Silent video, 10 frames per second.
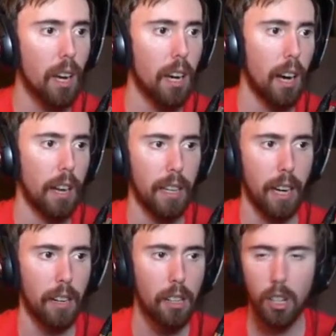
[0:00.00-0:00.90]
Yeah.
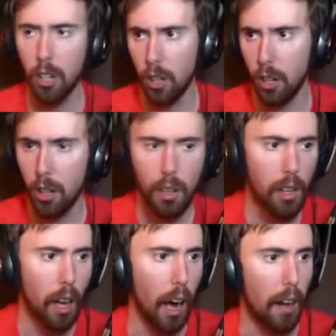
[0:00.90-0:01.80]

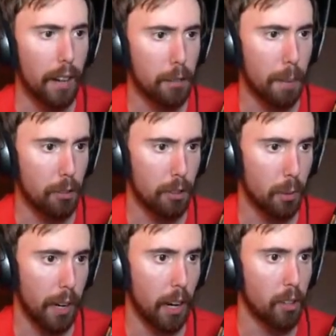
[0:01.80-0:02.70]
That's basically the
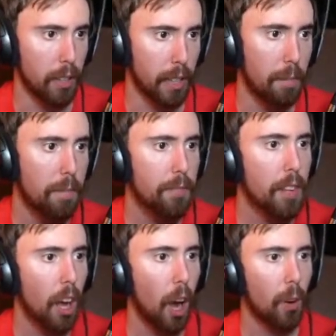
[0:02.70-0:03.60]
way I look at it. Okay,